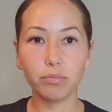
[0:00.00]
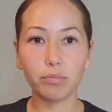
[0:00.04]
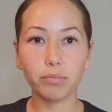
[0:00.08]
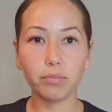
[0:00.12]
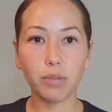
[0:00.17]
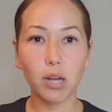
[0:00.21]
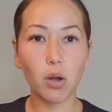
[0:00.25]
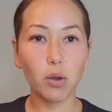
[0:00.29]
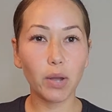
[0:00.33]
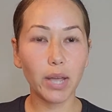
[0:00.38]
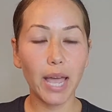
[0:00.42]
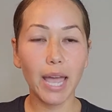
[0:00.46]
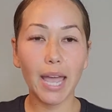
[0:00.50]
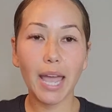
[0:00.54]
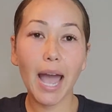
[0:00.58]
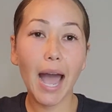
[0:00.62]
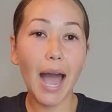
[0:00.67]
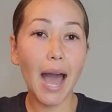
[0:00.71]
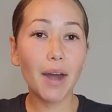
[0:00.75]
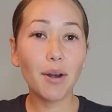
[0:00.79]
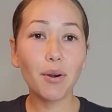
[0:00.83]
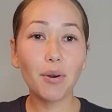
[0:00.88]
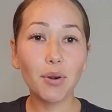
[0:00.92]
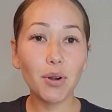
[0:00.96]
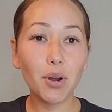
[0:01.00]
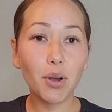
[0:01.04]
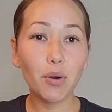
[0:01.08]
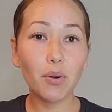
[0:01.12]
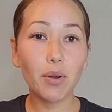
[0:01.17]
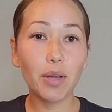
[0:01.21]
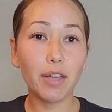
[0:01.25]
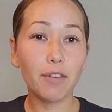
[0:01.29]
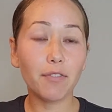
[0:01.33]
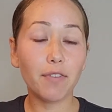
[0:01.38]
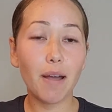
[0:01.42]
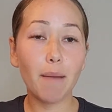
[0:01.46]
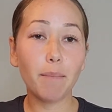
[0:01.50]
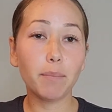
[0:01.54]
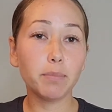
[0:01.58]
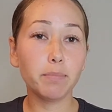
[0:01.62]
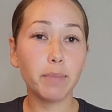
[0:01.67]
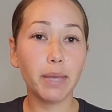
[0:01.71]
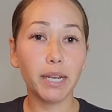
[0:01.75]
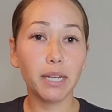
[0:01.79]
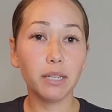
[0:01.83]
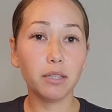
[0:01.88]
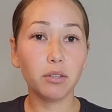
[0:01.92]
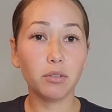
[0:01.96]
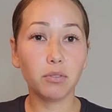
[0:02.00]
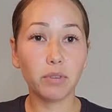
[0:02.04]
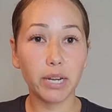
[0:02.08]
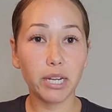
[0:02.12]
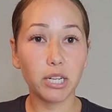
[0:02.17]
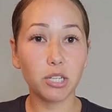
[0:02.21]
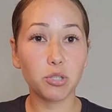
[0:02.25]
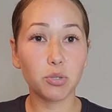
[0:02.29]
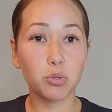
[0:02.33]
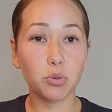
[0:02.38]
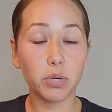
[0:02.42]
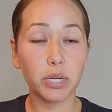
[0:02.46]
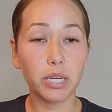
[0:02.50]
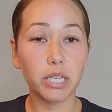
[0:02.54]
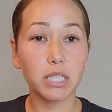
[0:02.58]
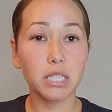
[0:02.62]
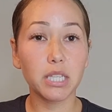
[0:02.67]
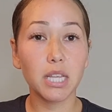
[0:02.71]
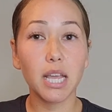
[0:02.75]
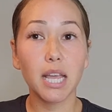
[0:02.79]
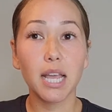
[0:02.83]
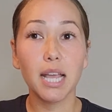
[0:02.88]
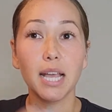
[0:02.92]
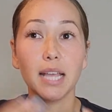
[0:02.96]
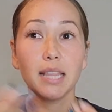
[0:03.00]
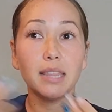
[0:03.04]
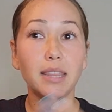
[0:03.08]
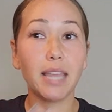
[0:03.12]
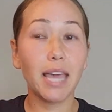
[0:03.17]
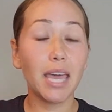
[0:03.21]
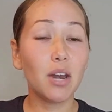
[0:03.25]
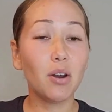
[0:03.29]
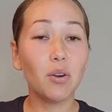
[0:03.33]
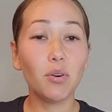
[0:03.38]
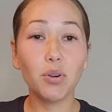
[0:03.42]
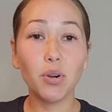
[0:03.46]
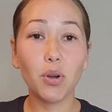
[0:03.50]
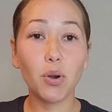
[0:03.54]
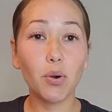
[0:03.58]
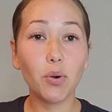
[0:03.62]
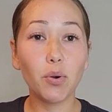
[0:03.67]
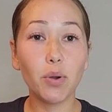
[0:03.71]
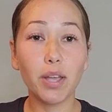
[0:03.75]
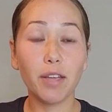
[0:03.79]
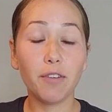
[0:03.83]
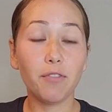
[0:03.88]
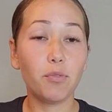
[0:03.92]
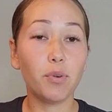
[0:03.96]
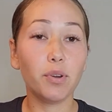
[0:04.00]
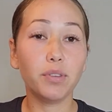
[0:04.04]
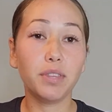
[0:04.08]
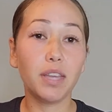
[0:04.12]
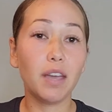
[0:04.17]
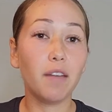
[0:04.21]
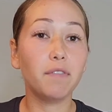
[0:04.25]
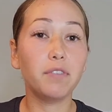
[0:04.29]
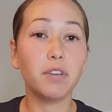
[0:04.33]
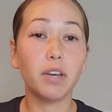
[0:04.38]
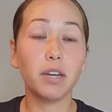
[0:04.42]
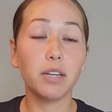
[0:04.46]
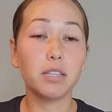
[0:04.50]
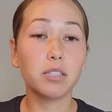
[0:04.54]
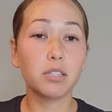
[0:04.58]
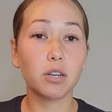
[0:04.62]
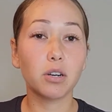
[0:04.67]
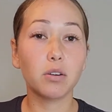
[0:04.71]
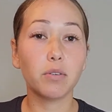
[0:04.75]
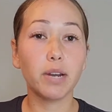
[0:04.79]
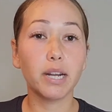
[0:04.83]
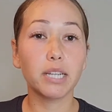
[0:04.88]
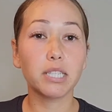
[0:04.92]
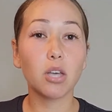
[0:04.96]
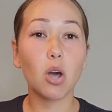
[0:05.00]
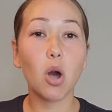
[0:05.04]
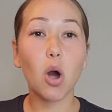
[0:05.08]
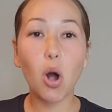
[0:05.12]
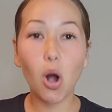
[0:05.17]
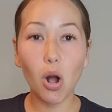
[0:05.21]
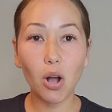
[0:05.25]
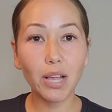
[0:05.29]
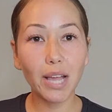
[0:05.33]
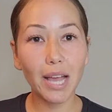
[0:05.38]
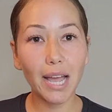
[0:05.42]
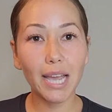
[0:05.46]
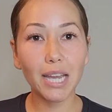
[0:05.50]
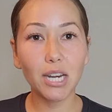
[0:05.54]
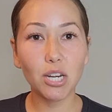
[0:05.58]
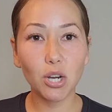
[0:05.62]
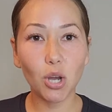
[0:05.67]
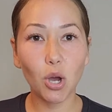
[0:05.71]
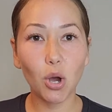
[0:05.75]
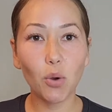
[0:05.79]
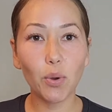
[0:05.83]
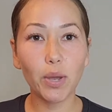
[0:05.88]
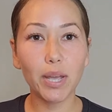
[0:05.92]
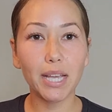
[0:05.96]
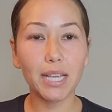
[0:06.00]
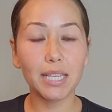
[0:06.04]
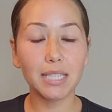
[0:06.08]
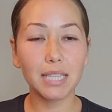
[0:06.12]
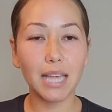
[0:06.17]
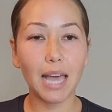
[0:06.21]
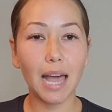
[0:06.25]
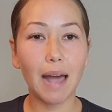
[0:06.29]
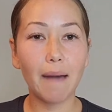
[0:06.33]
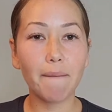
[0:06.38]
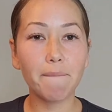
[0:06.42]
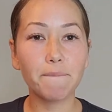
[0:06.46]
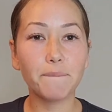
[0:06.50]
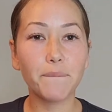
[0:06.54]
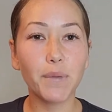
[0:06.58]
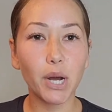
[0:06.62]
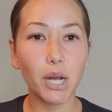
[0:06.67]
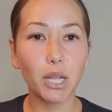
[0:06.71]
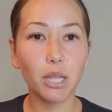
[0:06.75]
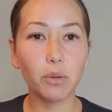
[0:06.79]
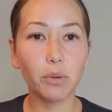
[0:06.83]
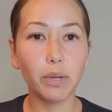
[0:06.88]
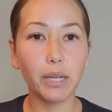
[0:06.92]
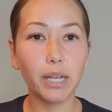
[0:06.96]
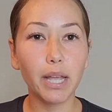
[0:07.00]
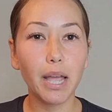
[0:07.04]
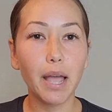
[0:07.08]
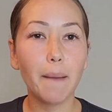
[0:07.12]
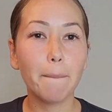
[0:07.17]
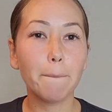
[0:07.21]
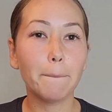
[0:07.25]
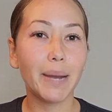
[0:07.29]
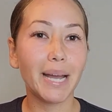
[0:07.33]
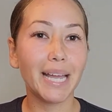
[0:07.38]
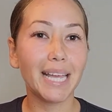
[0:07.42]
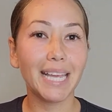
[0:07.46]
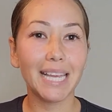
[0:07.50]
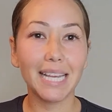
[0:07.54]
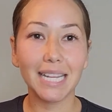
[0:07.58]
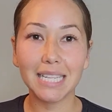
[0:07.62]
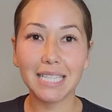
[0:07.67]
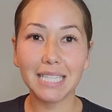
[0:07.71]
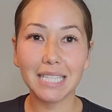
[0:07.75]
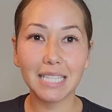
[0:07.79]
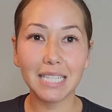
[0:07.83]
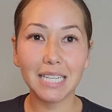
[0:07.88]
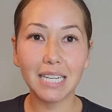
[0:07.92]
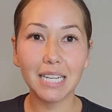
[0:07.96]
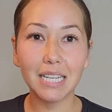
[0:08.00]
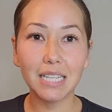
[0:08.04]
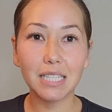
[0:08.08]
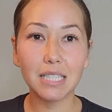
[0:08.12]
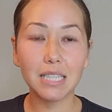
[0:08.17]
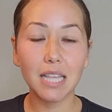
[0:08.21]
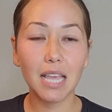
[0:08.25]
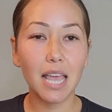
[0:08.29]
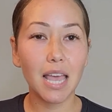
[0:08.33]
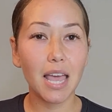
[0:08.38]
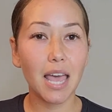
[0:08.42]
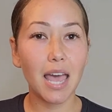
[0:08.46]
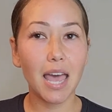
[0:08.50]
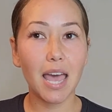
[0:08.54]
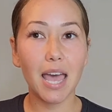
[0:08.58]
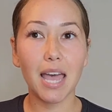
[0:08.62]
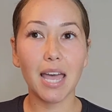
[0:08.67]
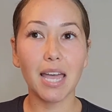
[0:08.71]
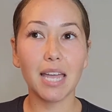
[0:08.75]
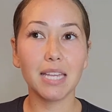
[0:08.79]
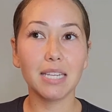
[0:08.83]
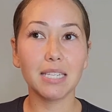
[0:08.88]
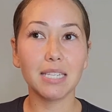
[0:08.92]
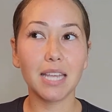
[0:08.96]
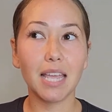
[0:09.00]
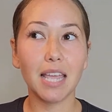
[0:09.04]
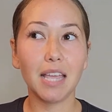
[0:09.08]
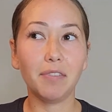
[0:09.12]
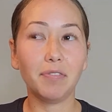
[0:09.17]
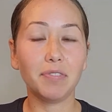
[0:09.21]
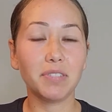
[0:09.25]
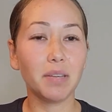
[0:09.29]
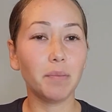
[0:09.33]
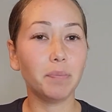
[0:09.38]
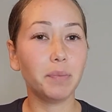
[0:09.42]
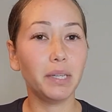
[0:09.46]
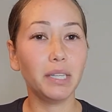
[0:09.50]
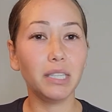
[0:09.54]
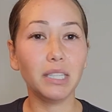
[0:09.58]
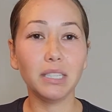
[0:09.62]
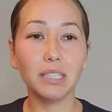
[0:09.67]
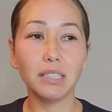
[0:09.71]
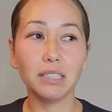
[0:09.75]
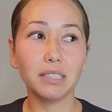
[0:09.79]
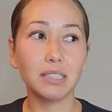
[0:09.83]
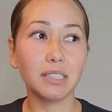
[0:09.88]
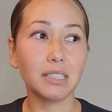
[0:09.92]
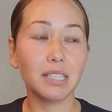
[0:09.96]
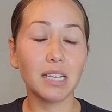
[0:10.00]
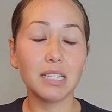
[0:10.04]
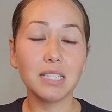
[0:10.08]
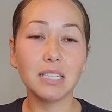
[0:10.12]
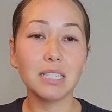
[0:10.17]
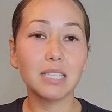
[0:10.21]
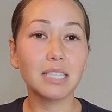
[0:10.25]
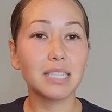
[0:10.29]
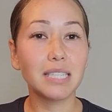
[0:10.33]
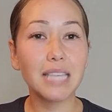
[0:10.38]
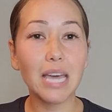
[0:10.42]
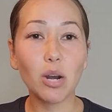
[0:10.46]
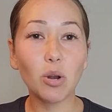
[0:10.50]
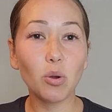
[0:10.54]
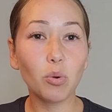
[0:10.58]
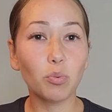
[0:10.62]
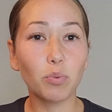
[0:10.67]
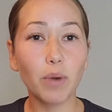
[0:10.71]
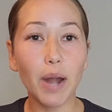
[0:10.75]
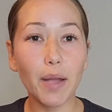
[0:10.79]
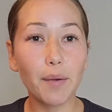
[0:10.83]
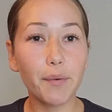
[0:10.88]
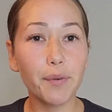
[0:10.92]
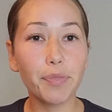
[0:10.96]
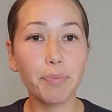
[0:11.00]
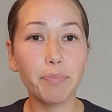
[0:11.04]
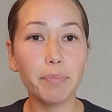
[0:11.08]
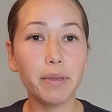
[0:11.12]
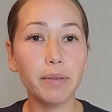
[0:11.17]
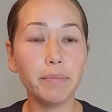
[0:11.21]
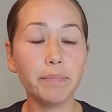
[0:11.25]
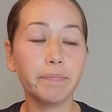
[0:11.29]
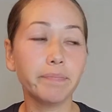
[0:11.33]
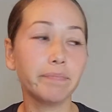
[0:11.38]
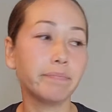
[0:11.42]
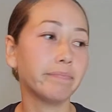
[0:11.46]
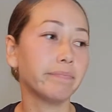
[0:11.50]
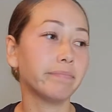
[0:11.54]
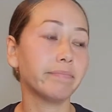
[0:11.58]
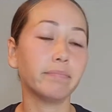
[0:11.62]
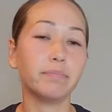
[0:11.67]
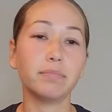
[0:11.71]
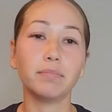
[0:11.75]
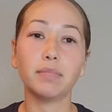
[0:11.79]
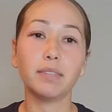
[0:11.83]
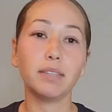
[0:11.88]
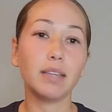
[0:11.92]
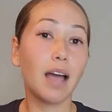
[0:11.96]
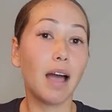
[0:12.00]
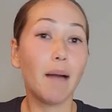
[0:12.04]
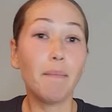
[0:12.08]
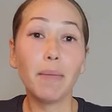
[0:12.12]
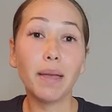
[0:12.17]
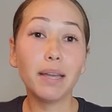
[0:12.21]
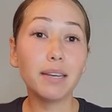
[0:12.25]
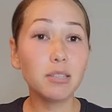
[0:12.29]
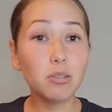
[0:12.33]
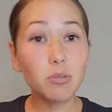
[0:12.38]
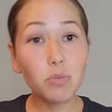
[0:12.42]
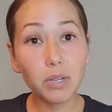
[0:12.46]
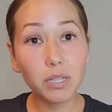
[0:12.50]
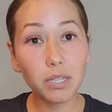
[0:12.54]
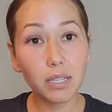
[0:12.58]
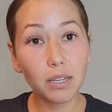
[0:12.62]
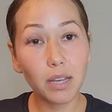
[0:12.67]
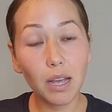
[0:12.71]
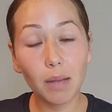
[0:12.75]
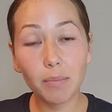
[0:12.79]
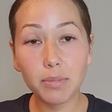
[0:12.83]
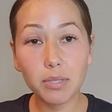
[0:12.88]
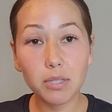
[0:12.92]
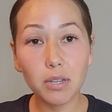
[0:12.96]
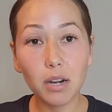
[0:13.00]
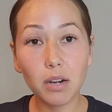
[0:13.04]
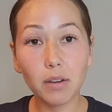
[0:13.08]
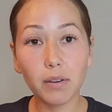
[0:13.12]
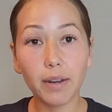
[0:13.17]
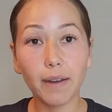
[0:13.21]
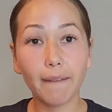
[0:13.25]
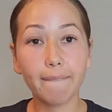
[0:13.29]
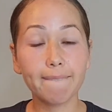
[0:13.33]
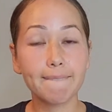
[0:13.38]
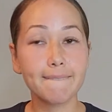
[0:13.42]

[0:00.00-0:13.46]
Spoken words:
Okay, I don't know if I'm making the right choice. They don't know if what they've done is correct. All I know is that I'm following my instincts, and if something doesn't settle right with me, I'm not doing it. I'm sorry.